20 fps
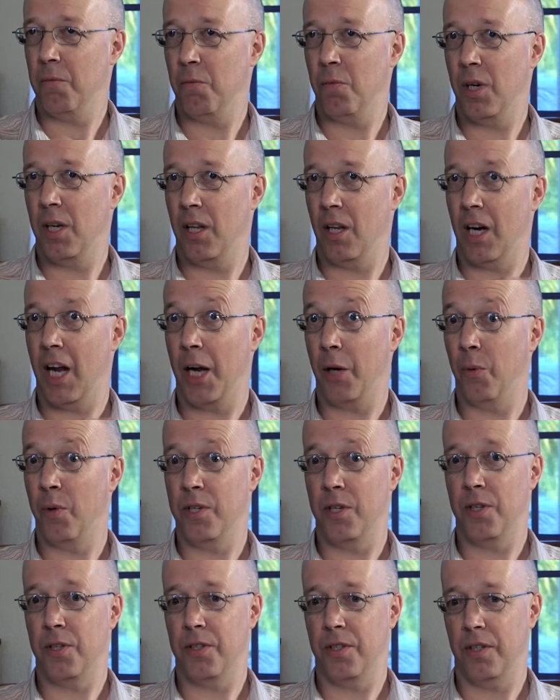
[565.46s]
one of the
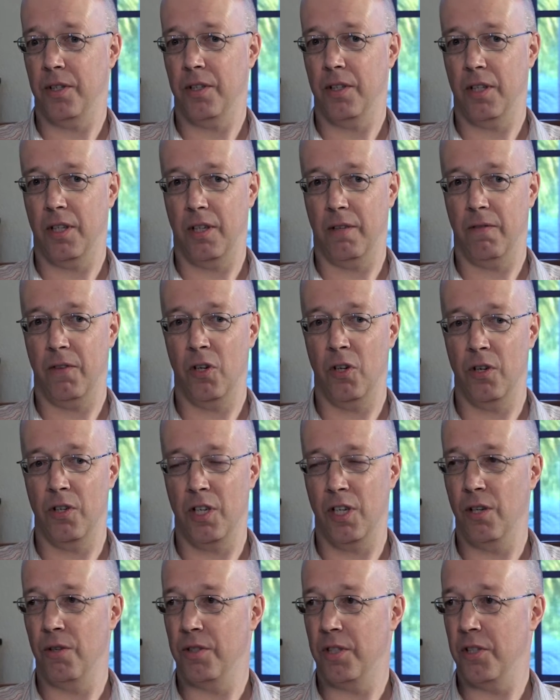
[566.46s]
languages that I've heard
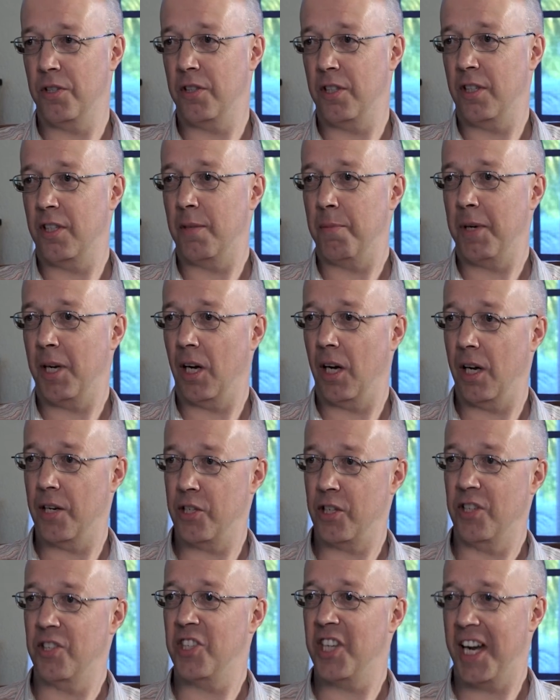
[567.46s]
used is just to be a
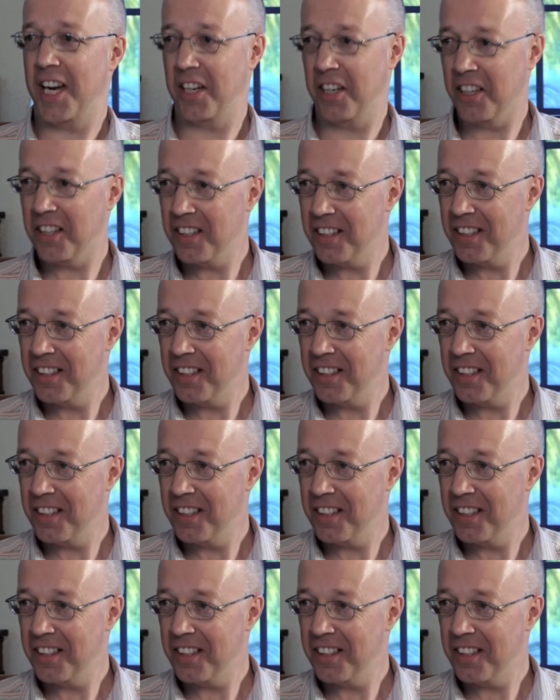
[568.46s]
large container,